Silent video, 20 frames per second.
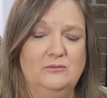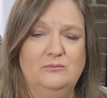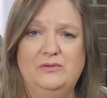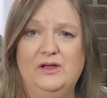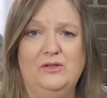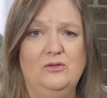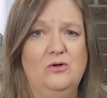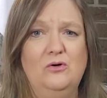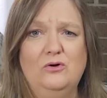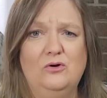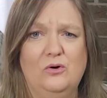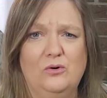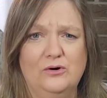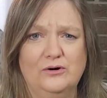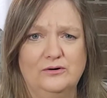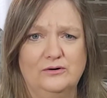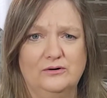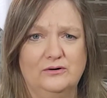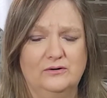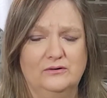Pay the whole
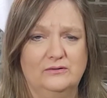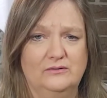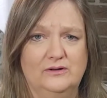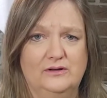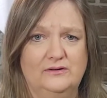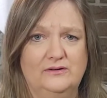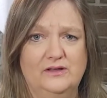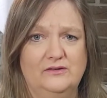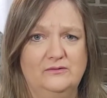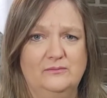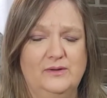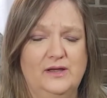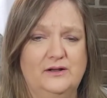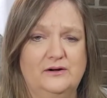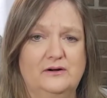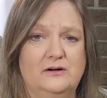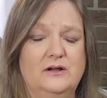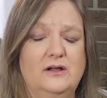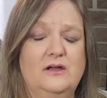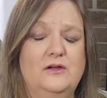quarter early. It doesn't
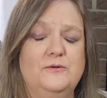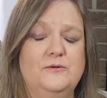matter.